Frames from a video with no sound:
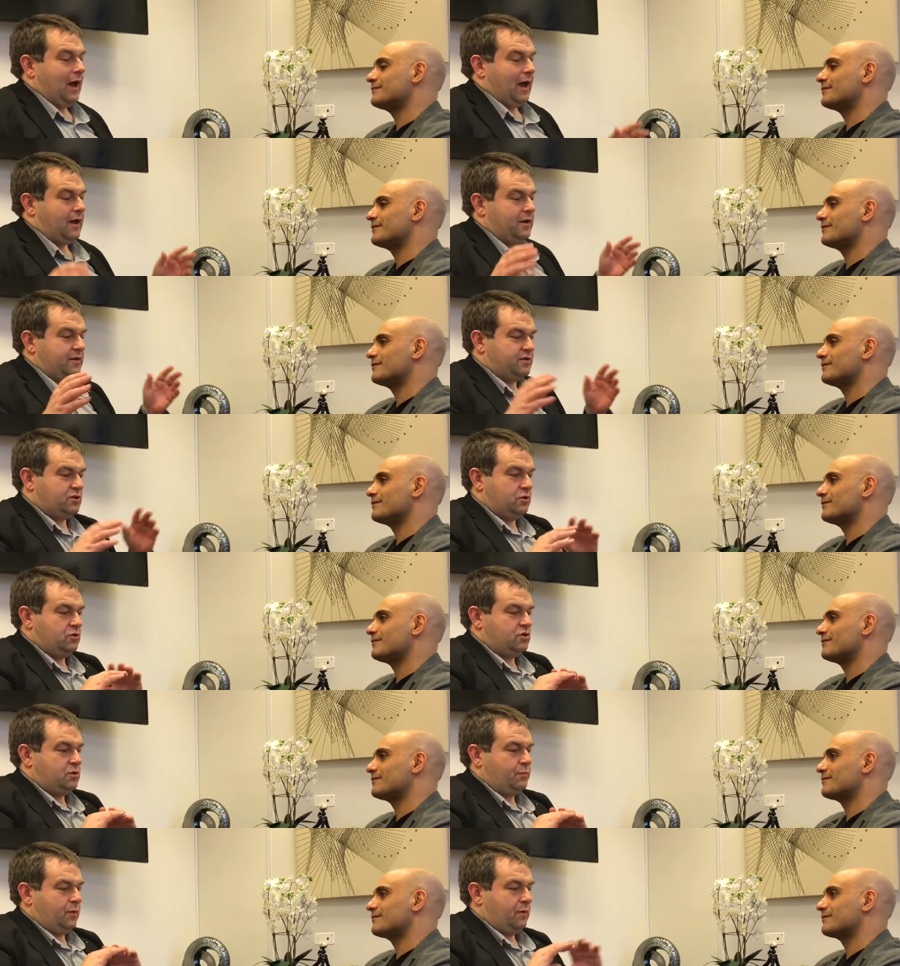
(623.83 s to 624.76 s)
Speaker 1: And as soon
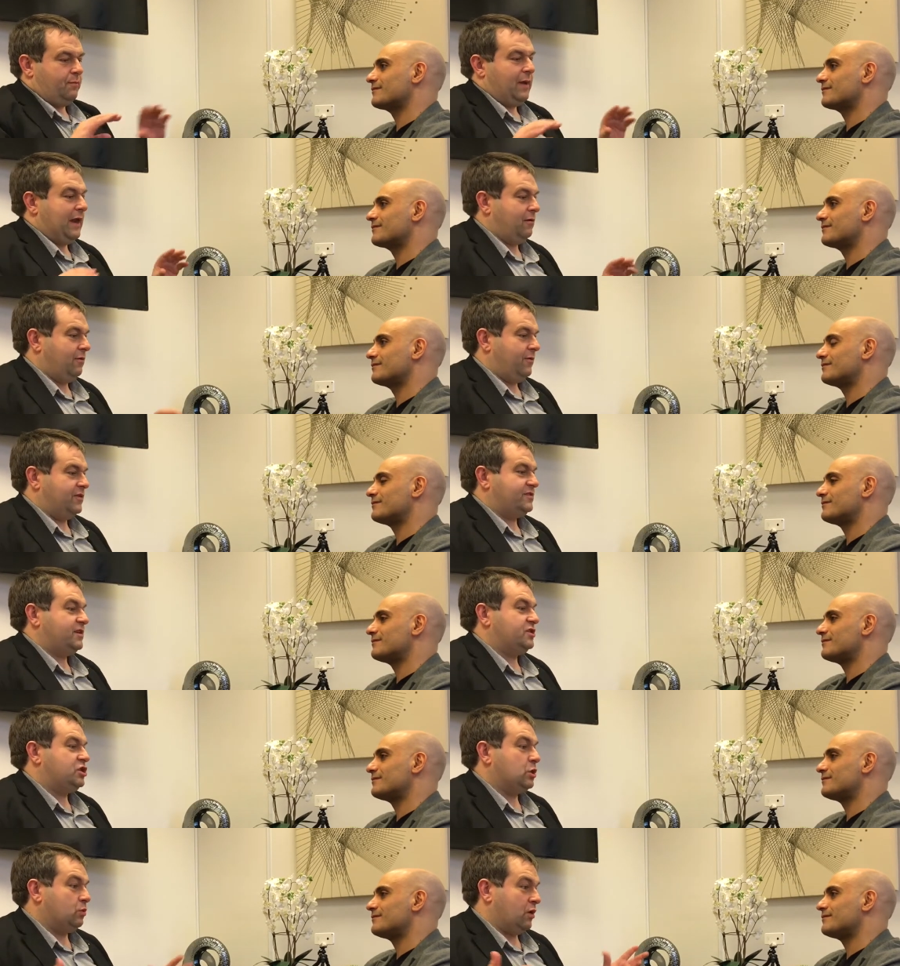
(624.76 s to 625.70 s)
as you put a banner on that
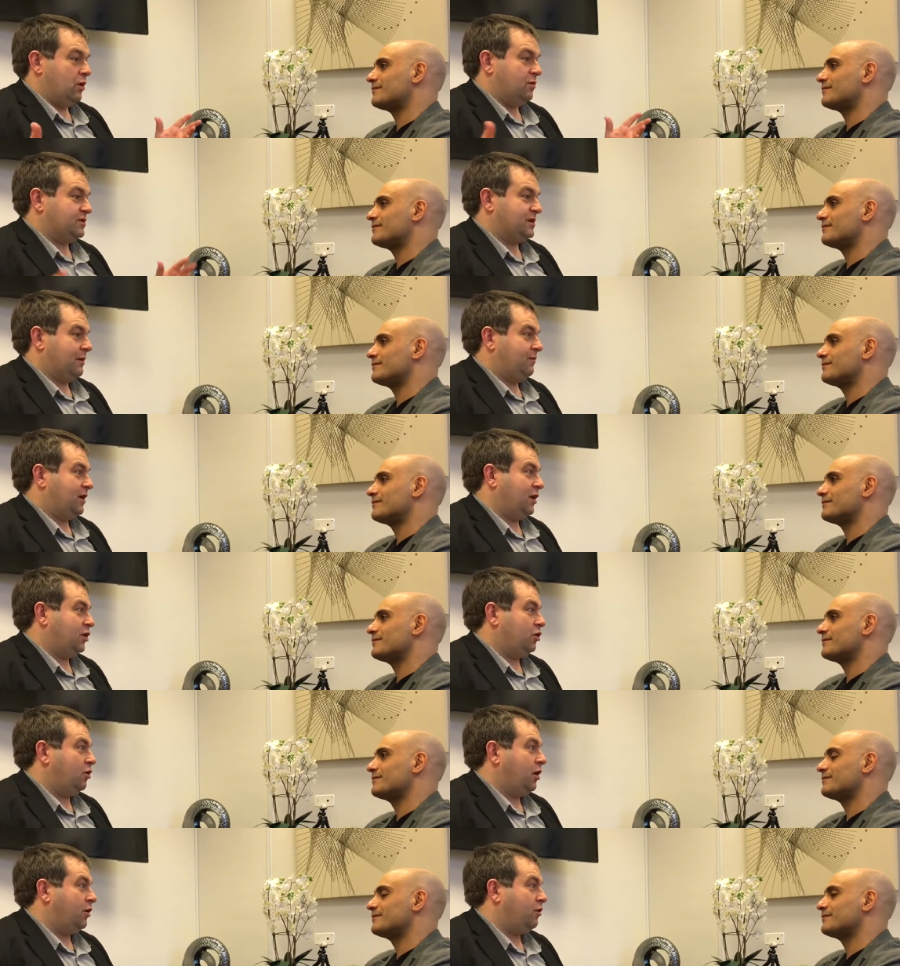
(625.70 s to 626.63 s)
says, Do you want to know what's happening
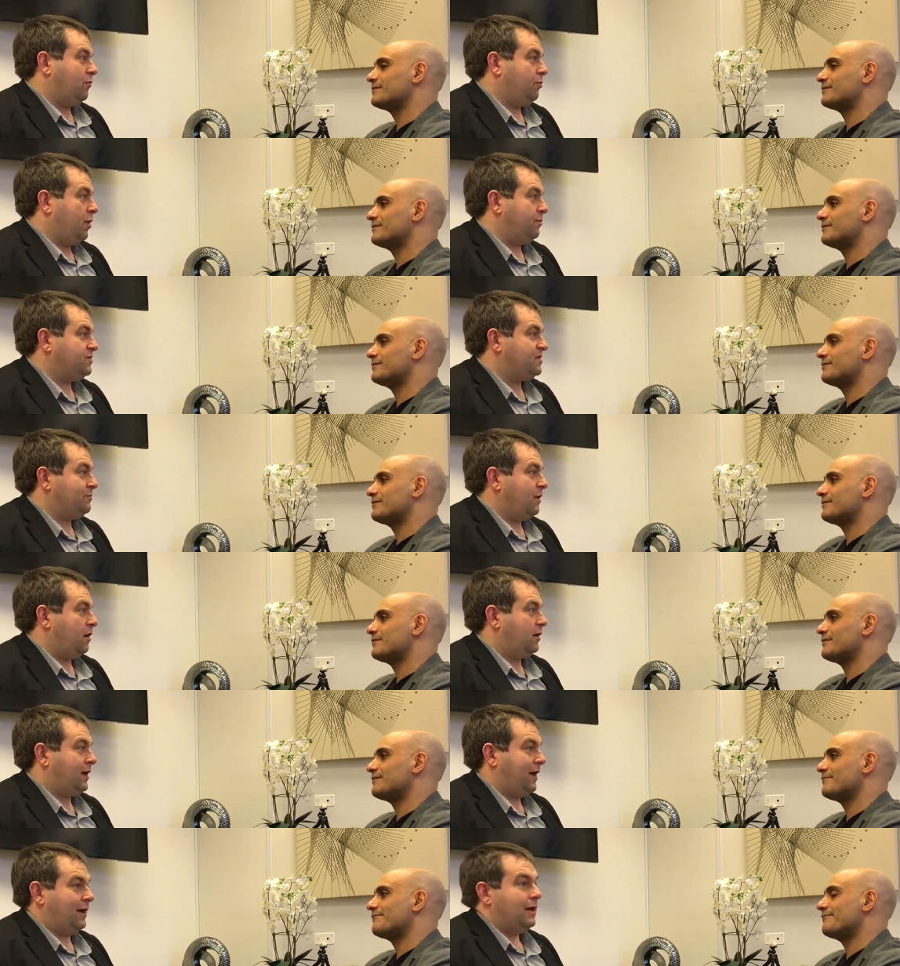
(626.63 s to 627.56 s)
in your local property
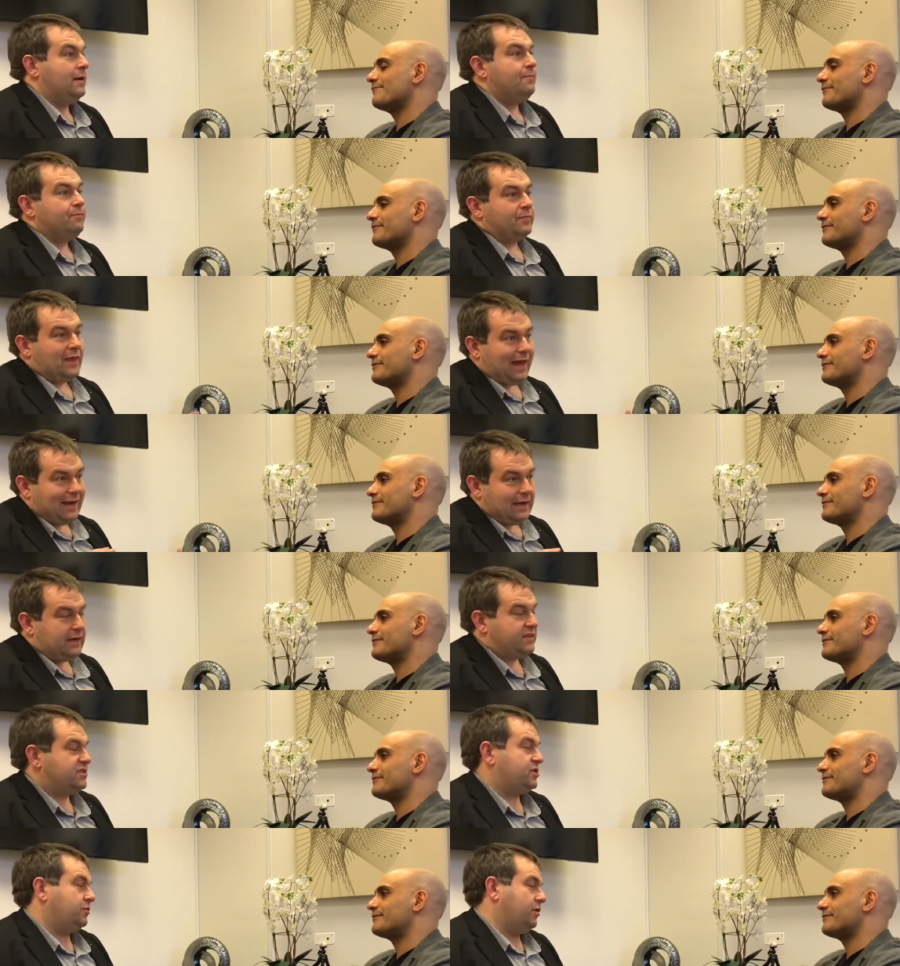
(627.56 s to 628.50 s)
market? At
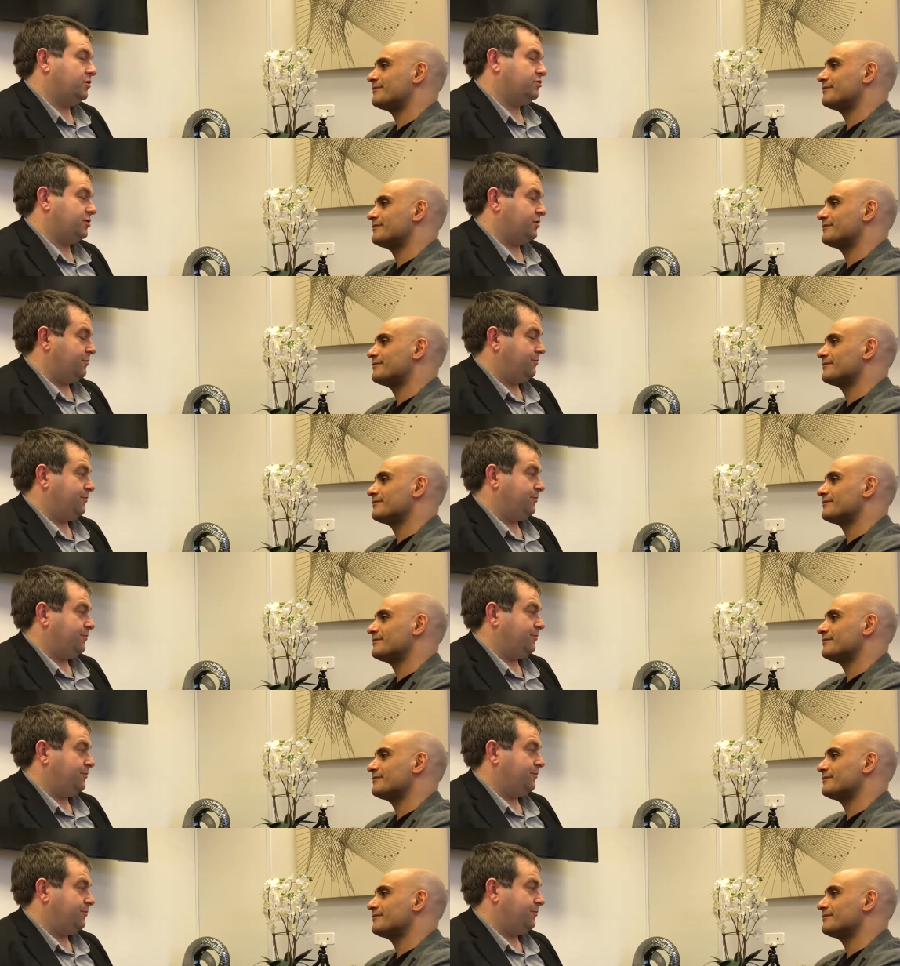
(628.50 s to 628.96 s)
least 200.